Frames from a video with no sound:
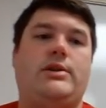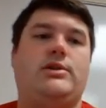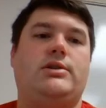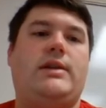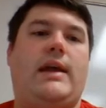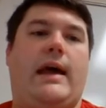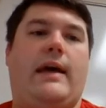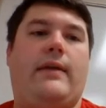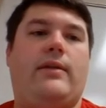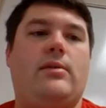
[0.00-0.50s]

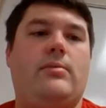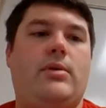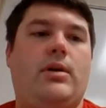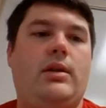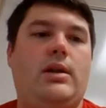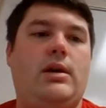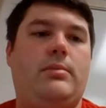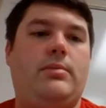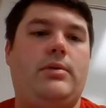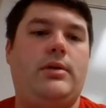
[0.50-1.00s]
just add them
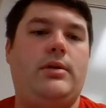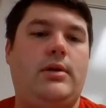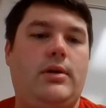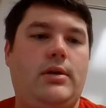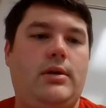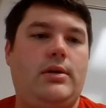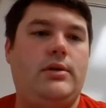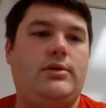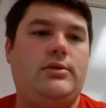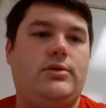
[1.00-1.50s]
all up.
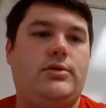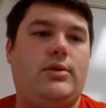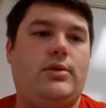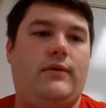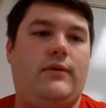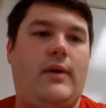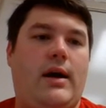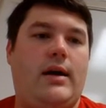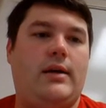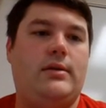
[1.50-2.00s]
So I've
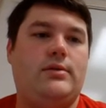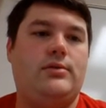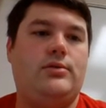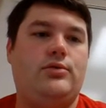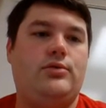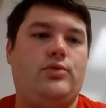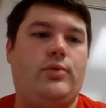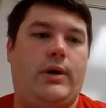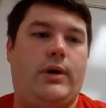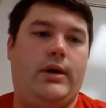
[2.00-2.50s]
got
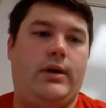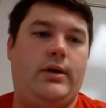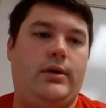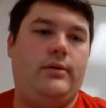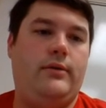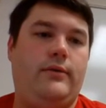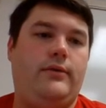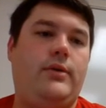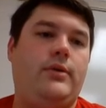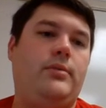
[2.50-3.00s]

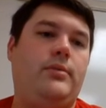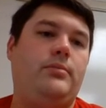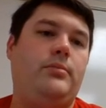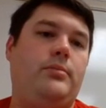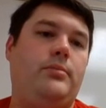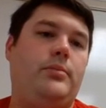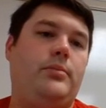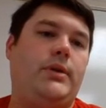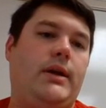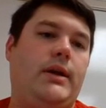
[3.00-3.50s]
12
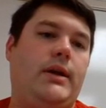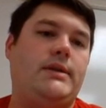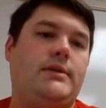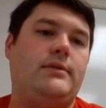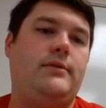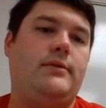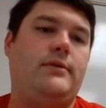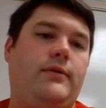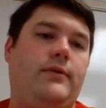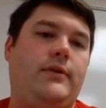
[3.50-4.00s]
plus
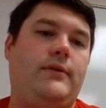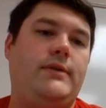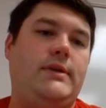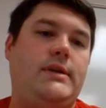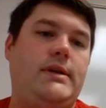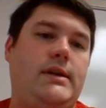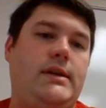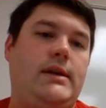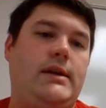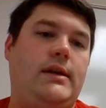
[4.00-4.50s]

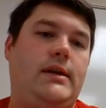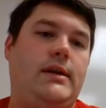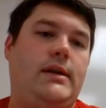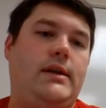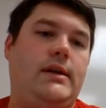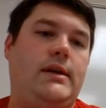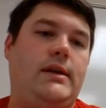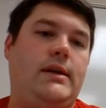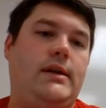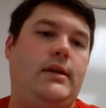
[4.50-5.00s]
15
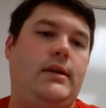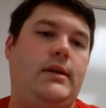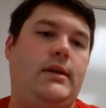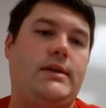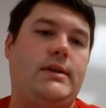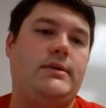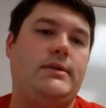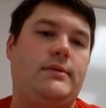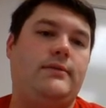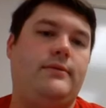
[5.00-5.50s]

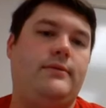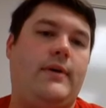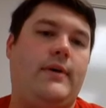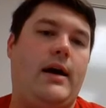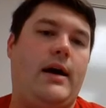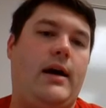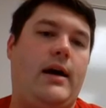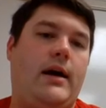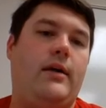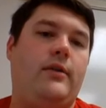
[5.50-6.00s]
plus
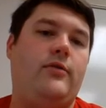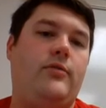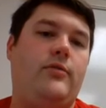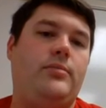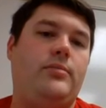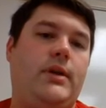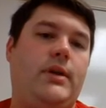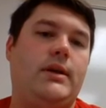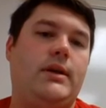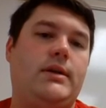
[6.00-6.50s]
5
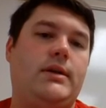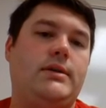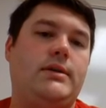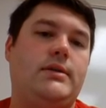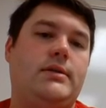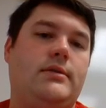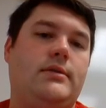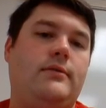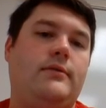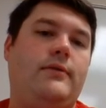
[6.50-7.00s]

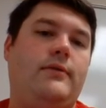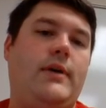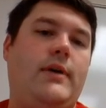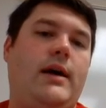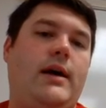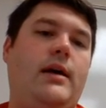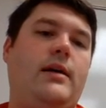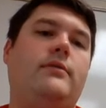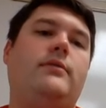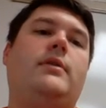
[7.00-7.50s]
plus
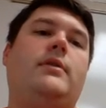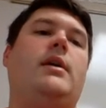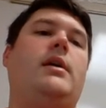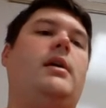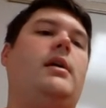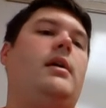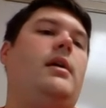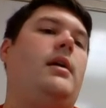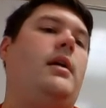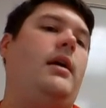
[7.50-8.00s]
5,
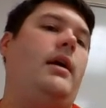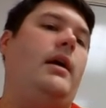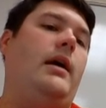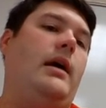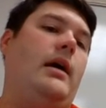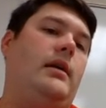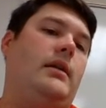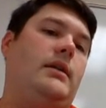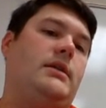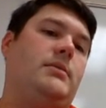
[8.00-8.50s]

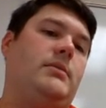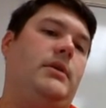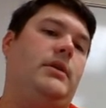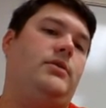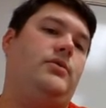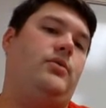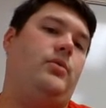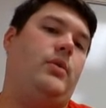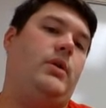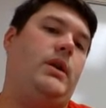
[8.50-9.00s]
and it's going to be
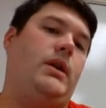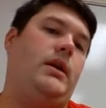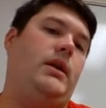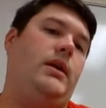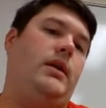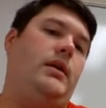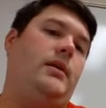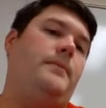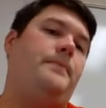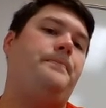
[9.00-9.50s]

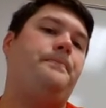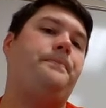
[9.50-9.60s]
20,